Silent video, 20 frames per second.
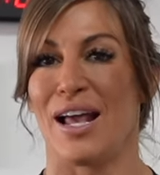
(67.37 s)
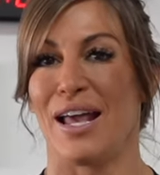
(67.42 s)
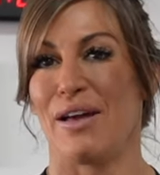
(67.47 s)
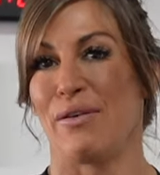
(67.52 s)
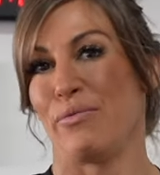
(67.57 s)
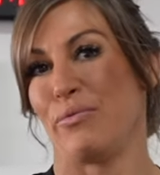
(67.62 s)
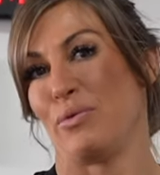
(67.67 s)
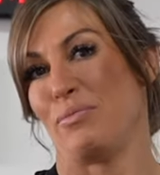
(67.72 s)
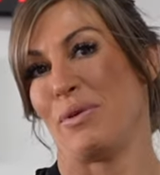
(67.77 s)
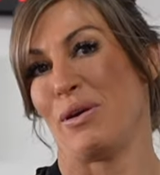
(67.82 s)

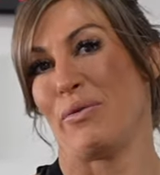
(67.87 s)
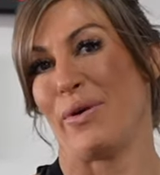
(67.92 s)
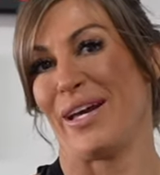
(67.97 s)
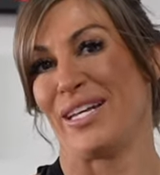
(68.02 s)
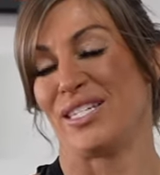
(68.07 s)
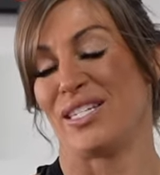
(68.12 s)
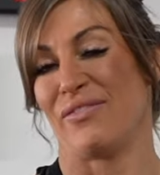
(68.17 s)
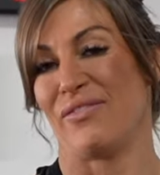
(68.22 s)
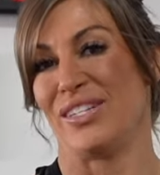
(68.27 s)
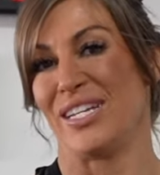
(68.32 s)
it would be a
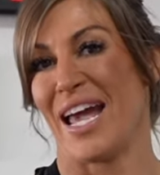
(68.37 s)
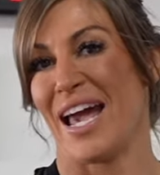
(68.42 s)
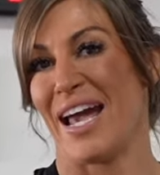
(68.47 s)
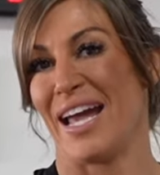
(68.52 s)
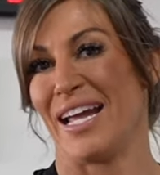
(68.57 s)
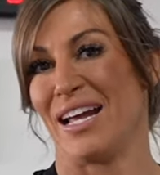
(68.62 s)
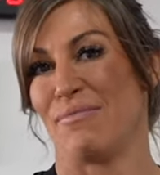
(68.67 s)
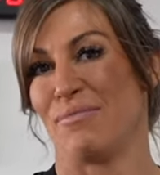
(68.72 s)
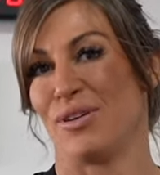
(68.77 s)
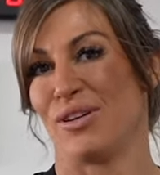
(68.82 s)
waste of a
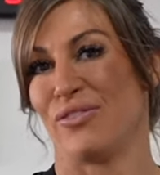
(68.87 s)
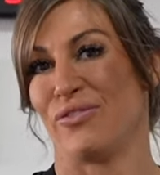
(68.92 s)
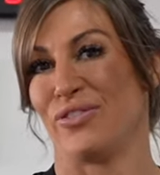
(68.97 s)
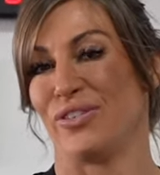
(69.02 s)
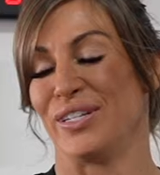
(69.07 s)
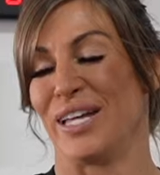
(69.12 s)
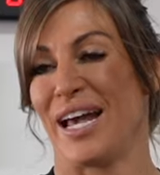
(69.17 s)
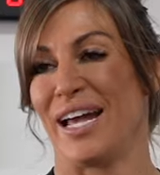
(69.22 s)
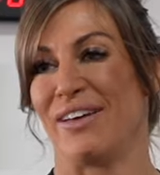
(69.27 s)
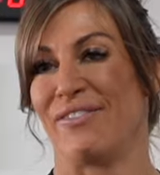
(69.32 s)
day, a
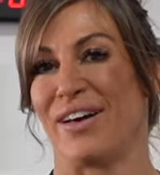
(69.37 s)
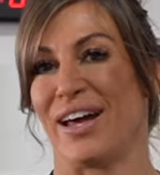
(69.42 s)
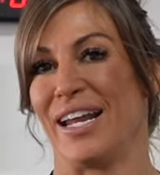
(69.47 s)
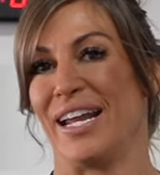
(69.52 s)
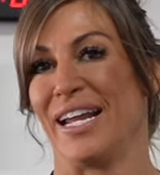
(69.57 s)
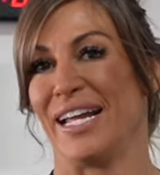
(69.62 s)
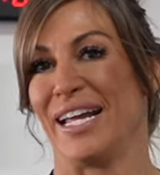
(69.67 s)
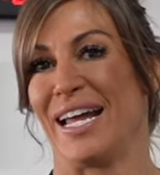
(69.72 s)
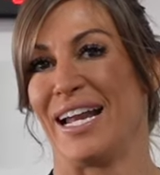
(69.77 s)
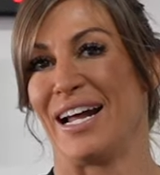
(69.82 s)
beautiful day, if I
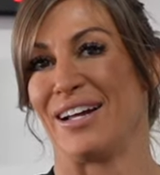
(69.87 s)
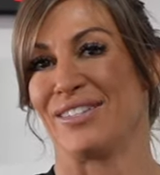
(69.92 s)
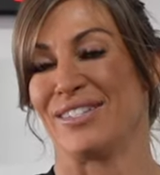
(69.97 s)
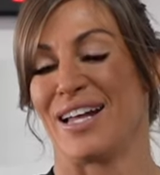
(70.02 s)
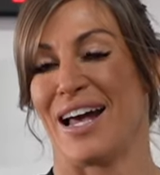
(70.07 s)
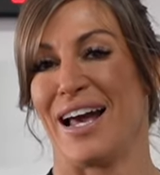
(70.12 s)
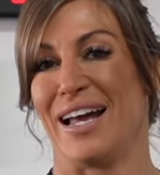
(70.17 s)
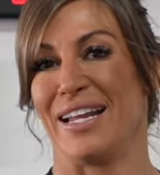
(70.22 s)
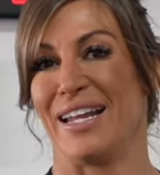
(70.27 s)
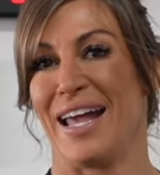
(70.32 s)
didn't get
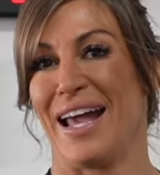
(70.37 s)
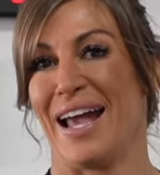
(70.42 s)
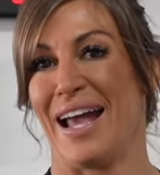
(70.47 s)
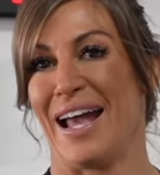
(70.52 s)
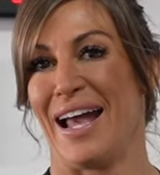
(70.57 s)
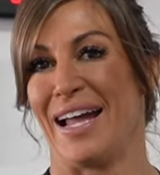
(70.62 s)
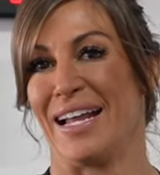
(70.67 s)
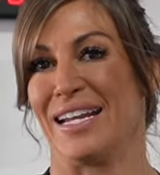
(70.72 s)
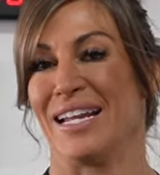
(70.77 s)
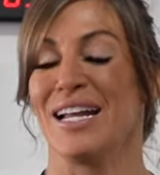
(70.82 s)
outside
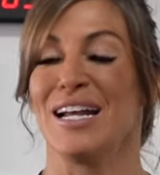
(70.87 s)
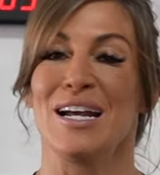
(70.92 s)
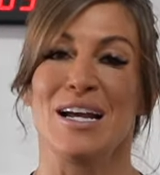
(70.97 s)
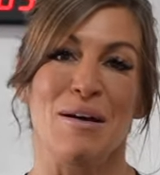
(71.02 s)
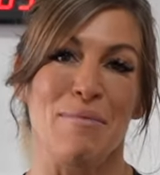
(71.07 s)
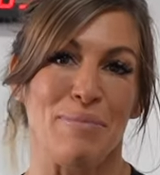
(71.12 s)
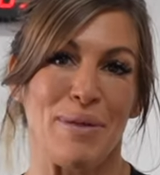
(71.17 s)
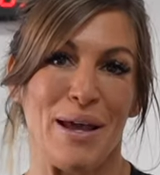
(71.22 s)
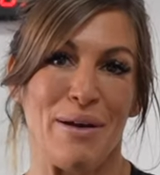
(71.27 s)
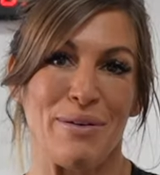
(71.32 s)
and
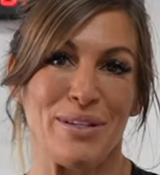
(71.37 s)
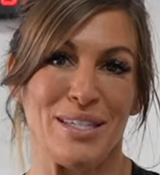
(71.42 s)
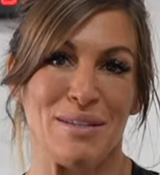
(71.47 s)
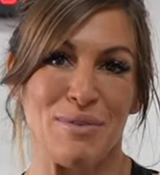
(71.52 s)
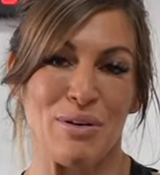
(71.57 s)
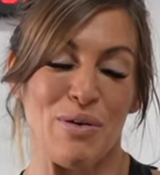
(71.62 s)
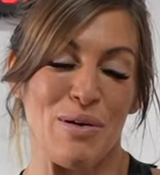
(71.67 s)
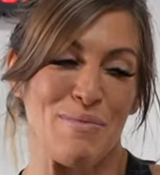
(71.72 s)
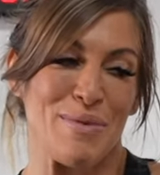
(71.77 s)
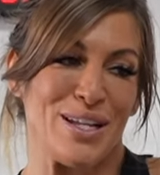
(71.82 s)
play with some
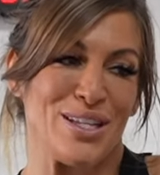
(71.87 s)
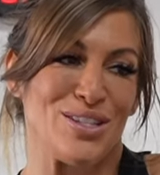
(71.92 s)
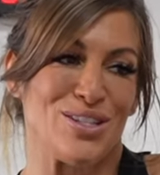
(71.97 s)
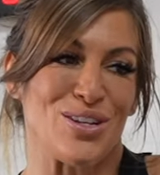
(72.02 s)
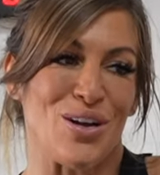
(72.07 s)
equipment.